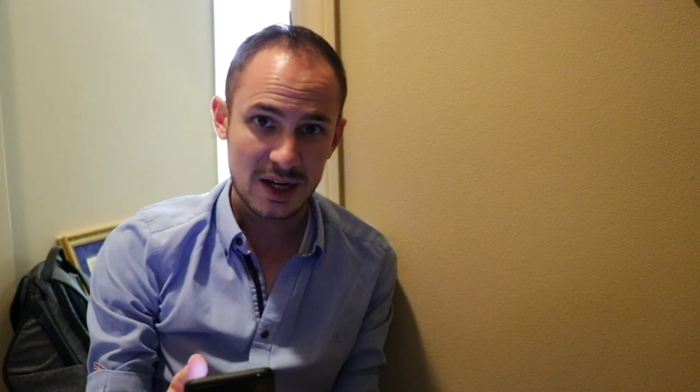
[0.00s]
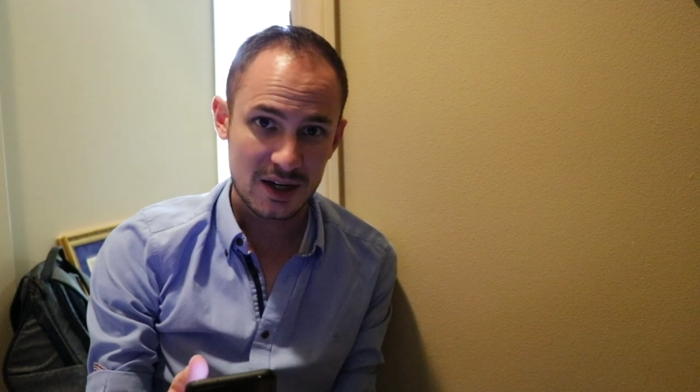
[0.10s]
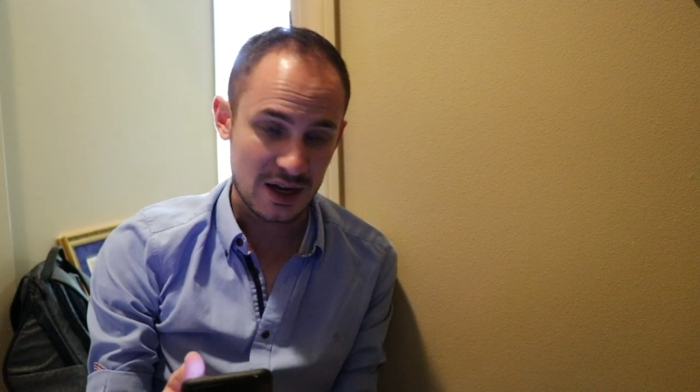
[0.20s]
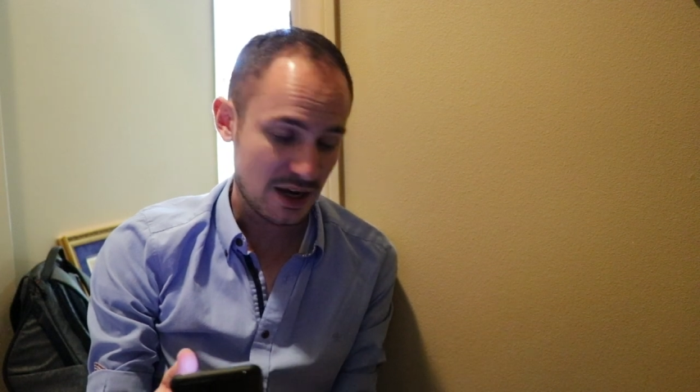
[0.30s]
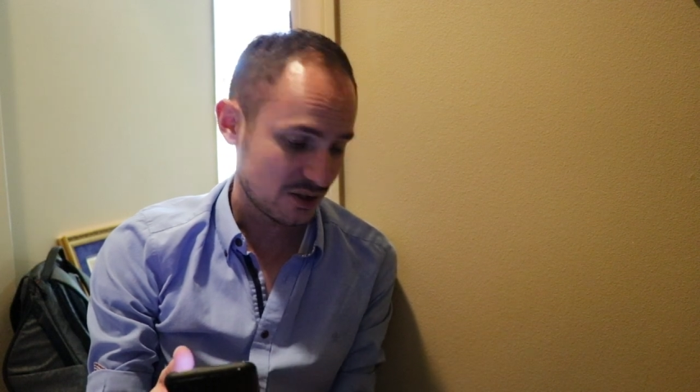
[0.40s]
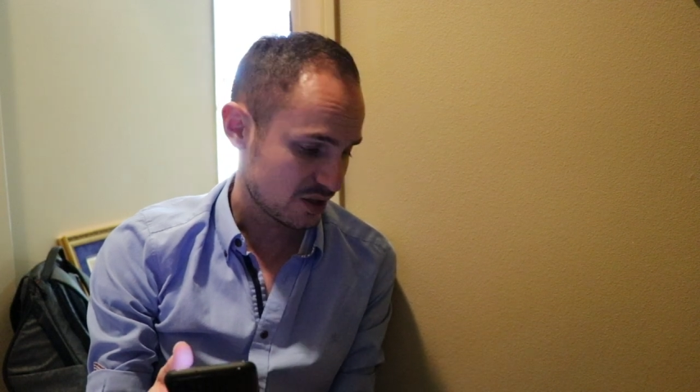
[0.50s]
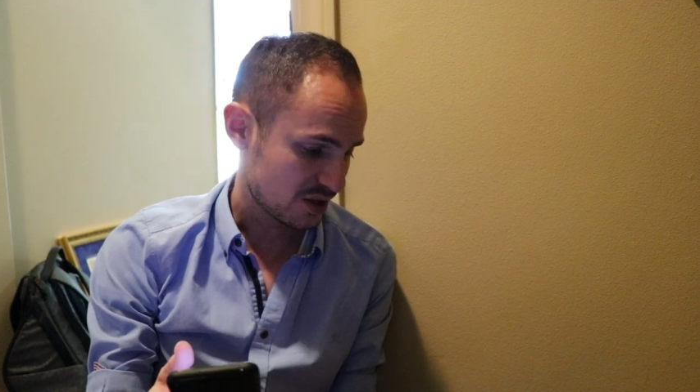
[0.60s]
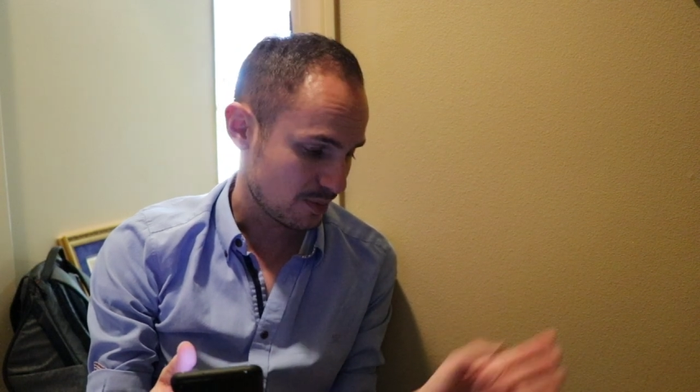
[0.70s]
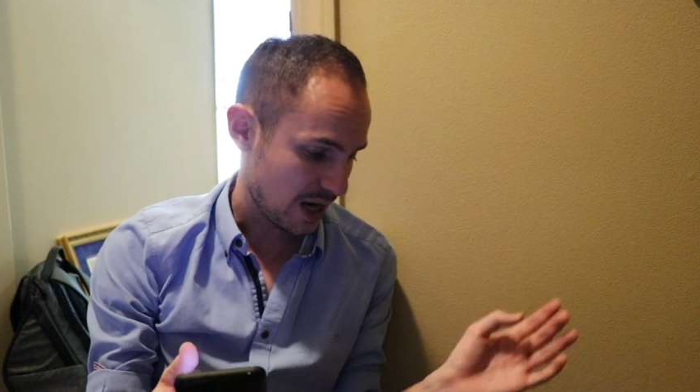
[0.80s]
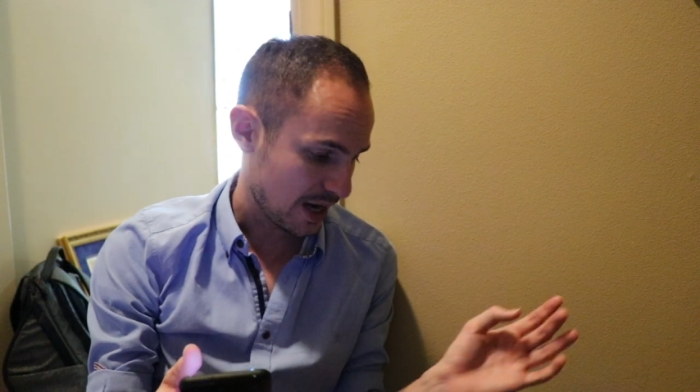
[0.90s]

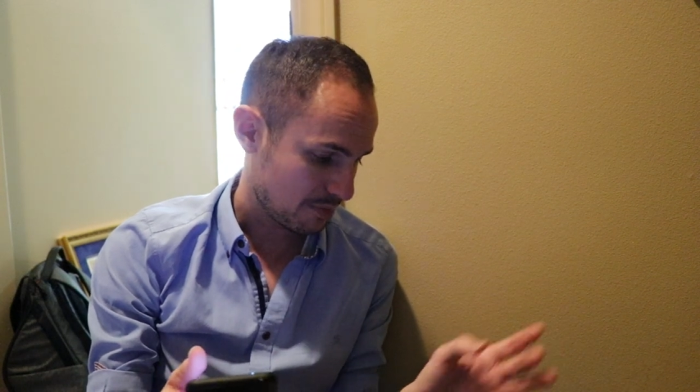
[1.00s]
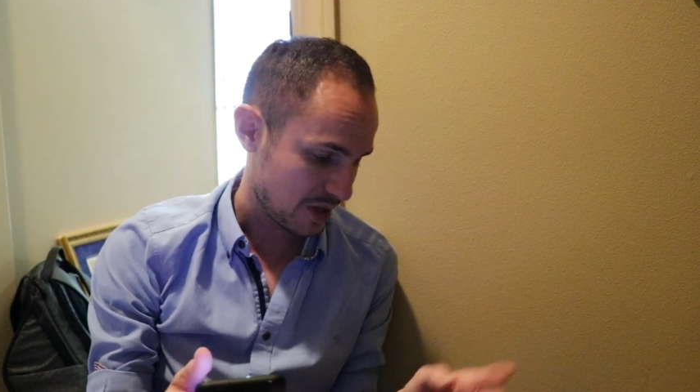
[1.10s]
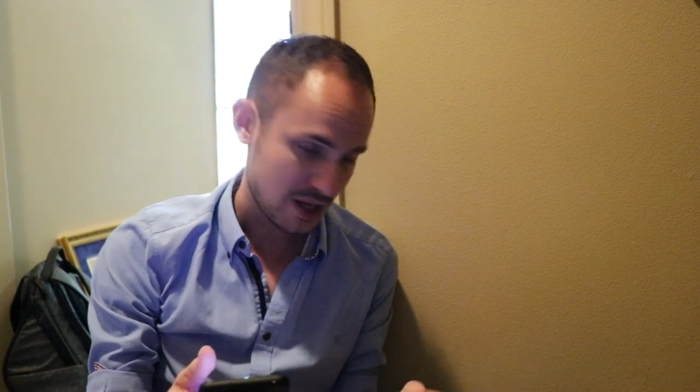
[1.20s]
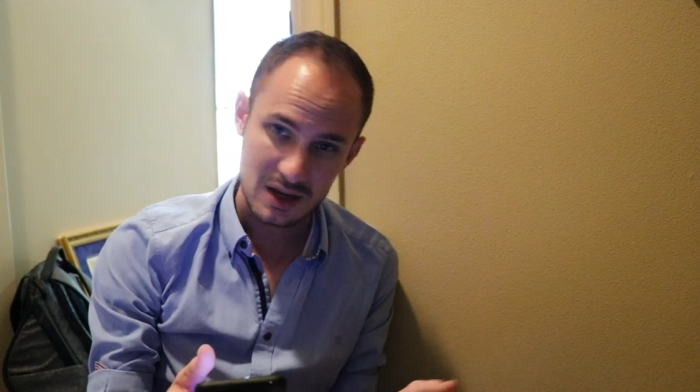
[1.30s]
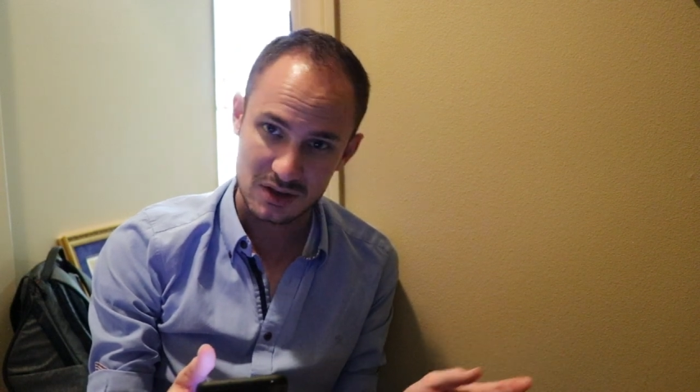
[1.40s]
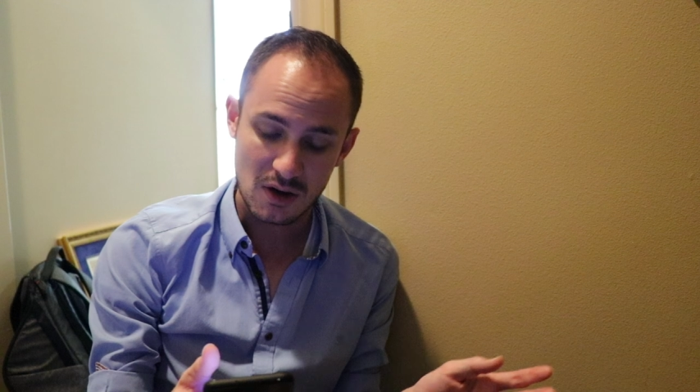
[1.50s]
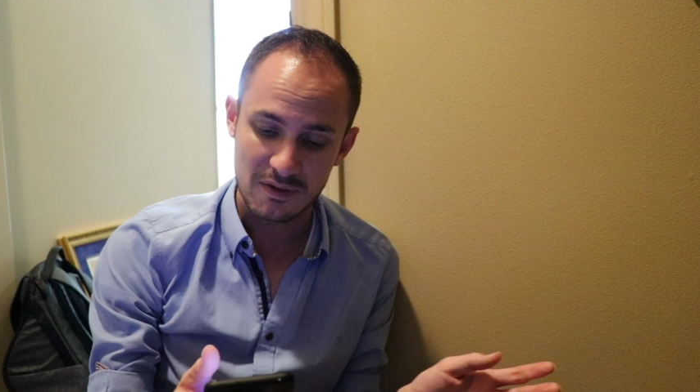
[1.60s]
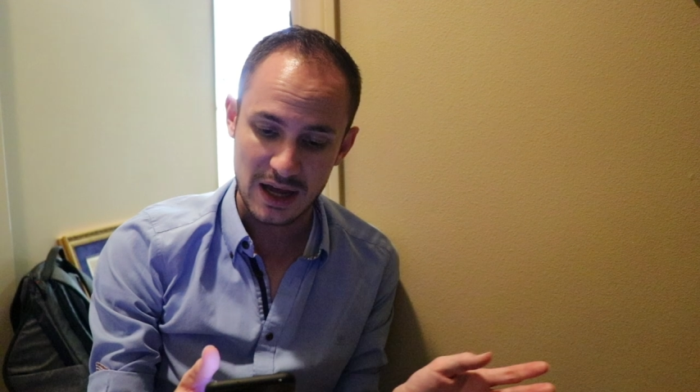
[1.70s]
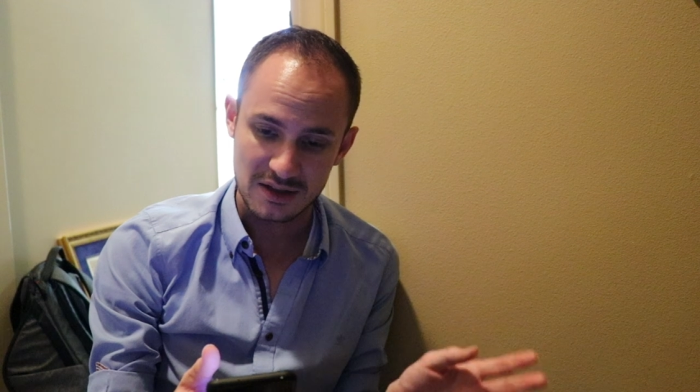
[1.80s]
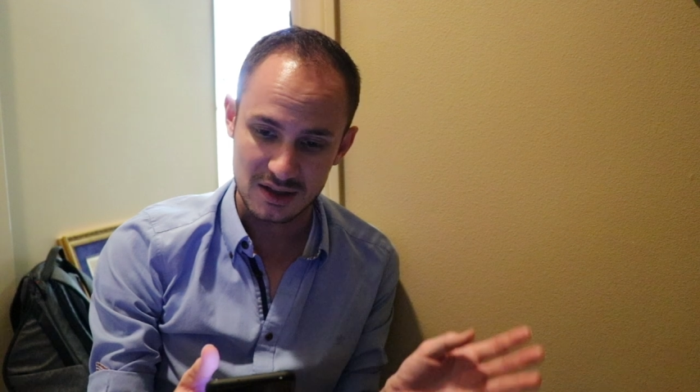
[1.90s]
connections, my IPs, all of
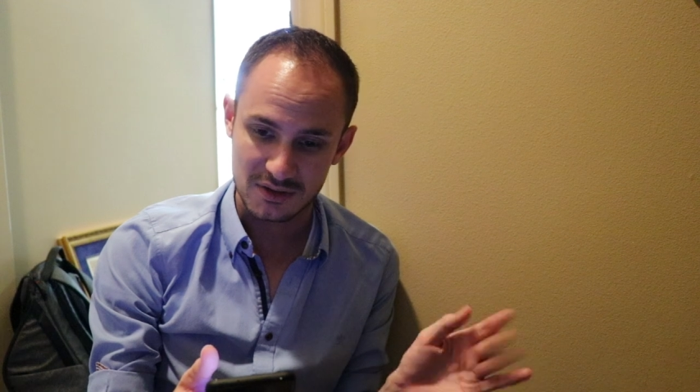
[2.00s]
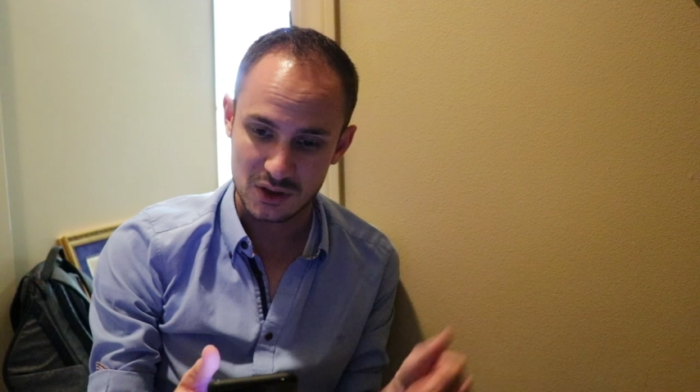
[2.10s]
that stuff.